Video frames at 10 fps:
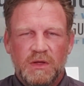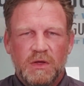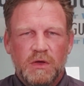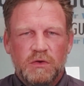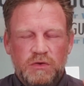
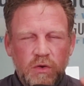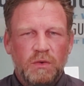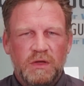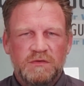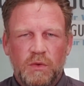Google
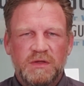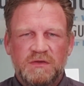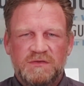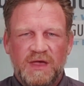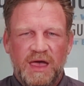is going to
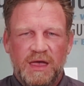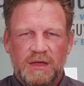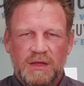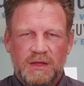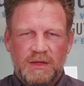say,
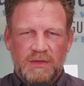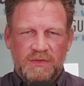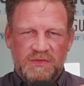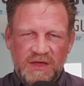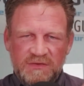
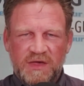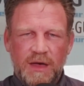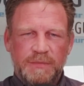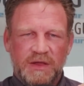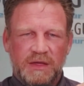this
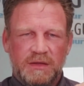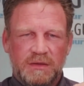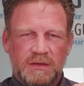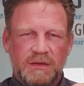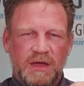company
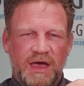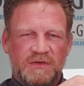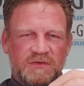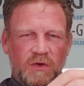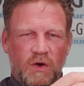has
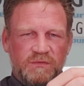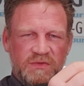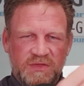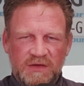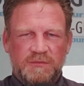solved
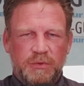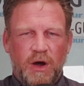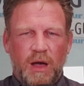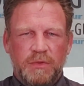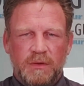this
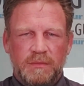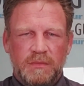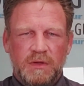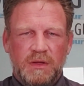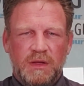problem
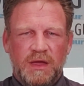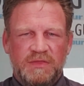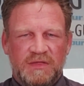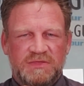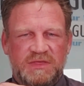
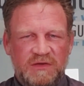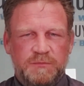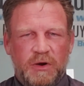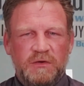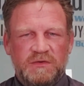that this
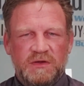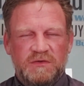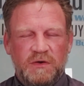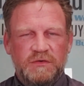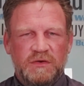person is
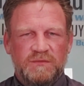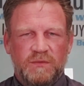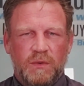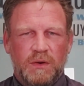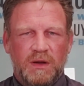searching
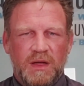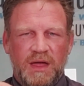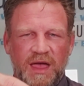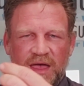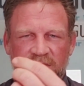for,
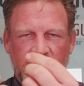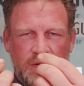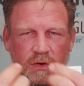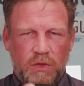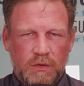and they're
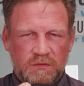close